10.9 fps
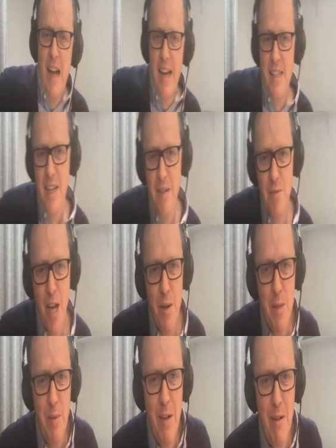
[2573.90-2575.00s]
Anytime, Joe.
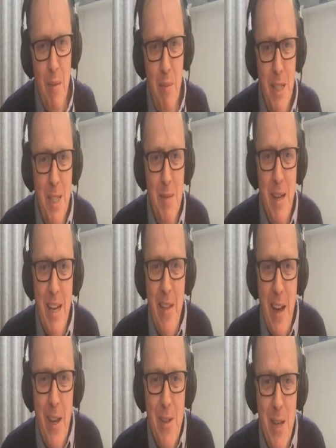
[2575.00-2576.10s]
It's been a real pleasure to meet
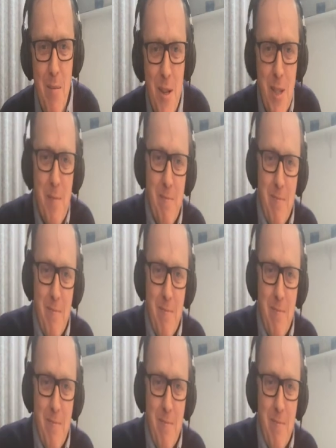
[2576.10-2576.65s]
you. Thank you so much.